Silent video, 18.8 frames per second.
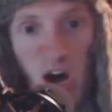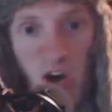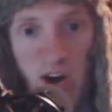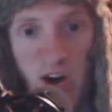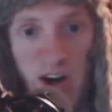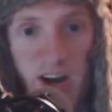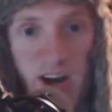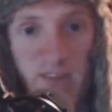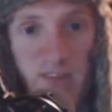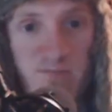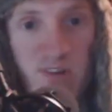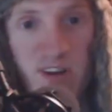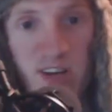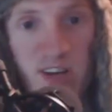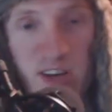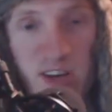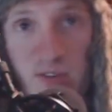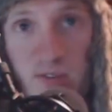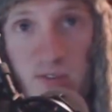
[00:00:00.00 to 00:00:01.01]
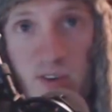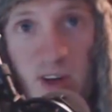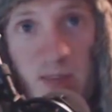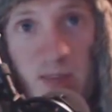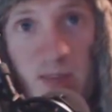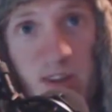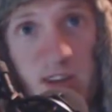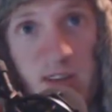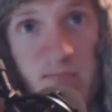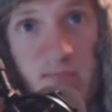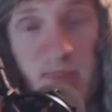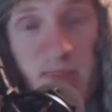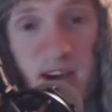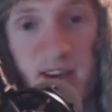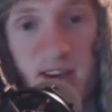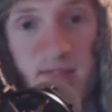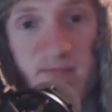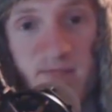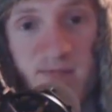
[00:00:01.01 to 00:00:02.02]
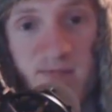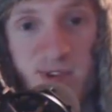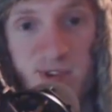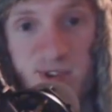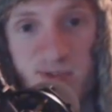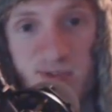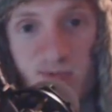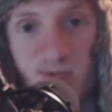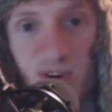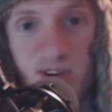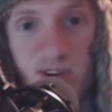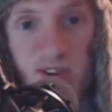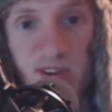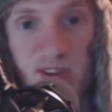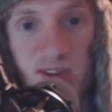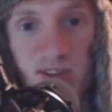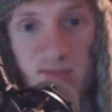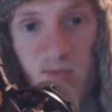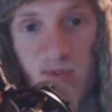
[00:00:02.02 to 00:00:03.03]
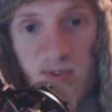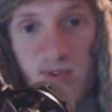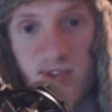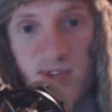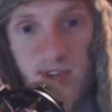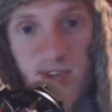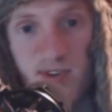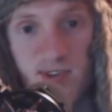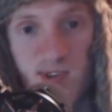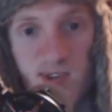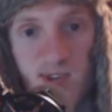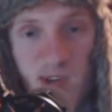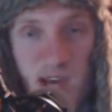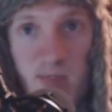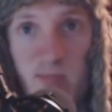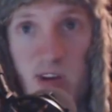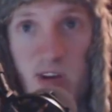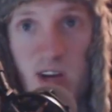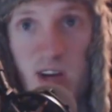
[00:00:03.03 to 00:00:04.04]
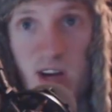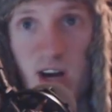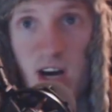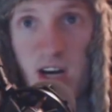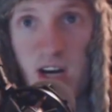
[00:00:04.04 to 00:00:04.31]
Alright, everybody. Well, I'm going to get back and finish watching this World Series game.